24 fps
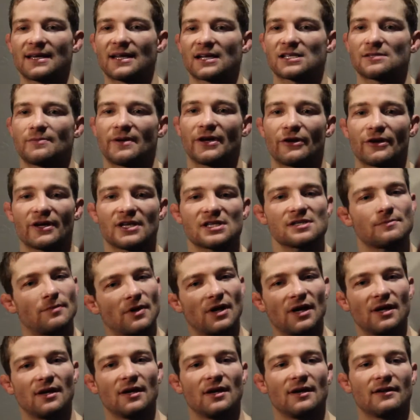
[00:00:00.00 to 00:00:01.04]
get that experience,
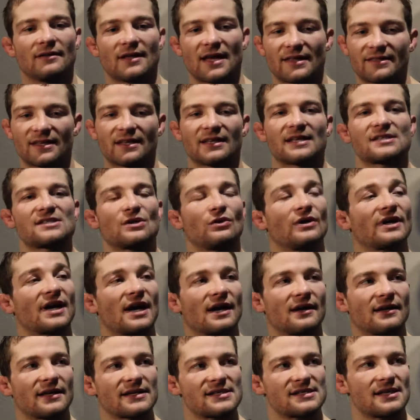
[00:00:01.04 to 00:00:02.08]
but I think that's only
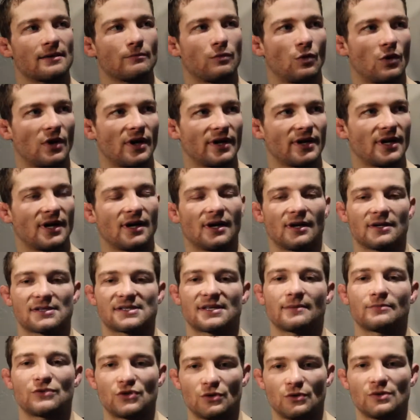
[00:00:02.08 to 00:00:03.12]
kind of like step one.
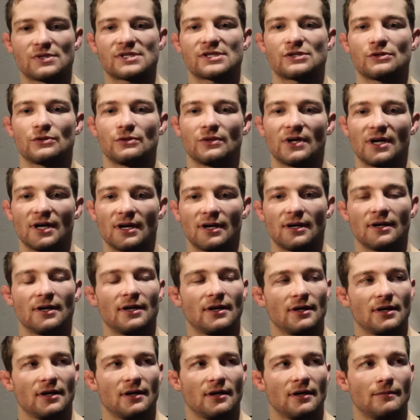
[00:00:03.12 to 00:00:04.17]
Step two is to
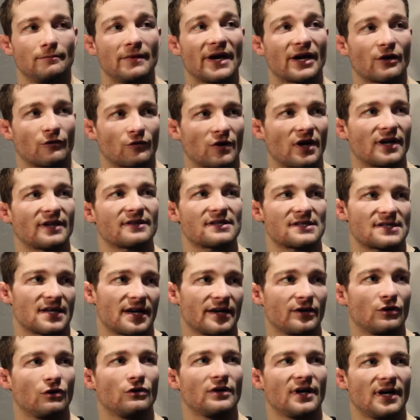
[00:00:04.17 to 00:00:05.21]
make a run at the
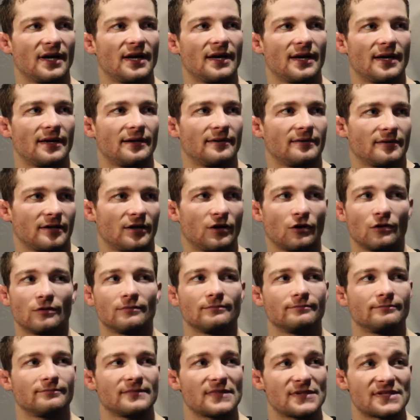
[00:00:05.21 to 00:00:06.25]
title and
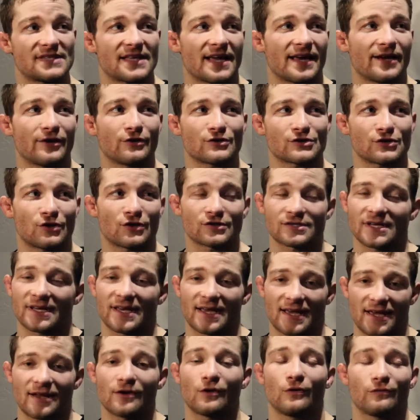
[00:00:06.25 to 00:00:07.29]
stay here as long as I
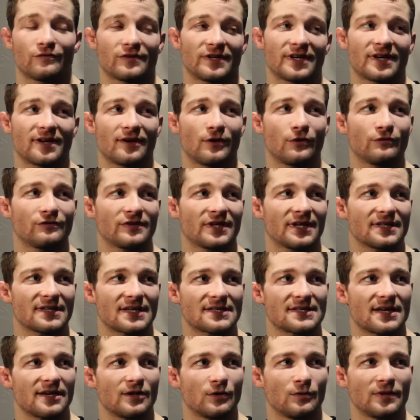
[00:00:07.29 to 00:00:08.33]
can, hopefully get
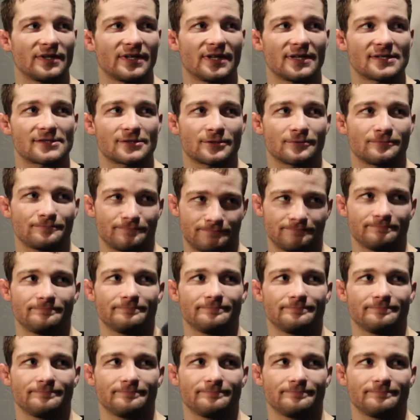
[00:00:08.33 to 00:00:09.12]
that title one day. So.